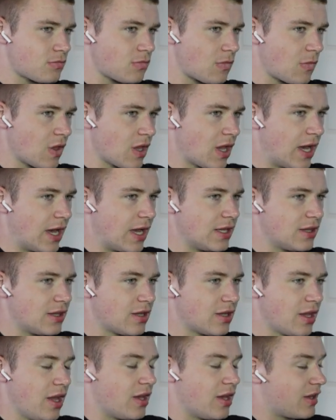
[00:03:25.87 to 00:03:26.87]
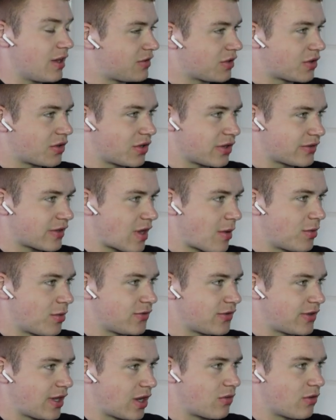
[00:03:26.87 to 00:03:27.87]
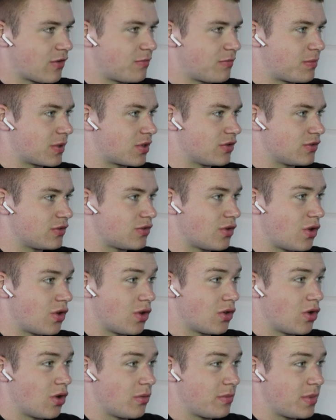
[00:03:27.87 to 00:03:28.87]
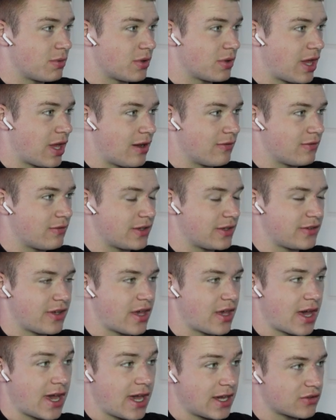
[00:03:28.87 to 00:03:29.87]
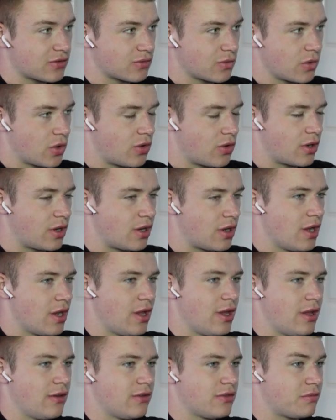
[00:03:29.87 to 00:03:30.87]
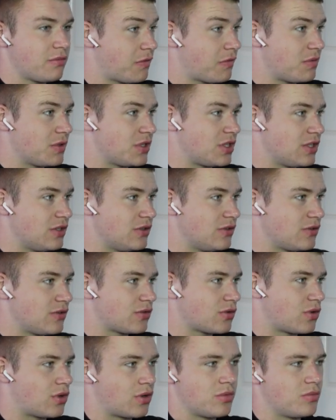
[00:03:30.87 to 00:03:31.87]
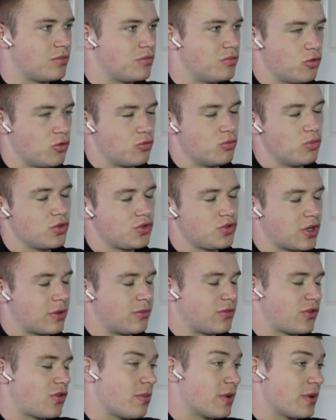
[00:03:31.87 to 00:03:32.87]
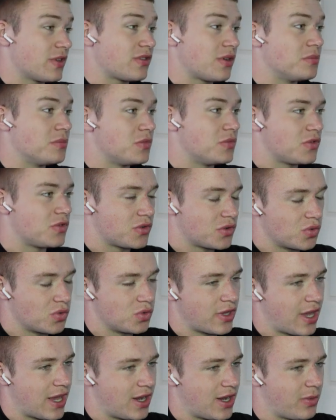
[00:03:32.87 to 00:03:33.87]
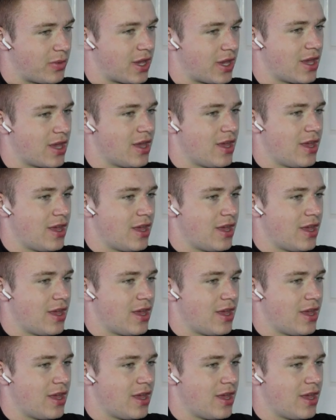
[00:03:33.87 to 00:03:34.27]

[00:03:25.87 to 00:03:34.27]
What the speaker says: And that's a good example to stick with, because not a lot of people have, let's say, a hack squat or Smith machines, or well, most gyms do, but some don't anyway.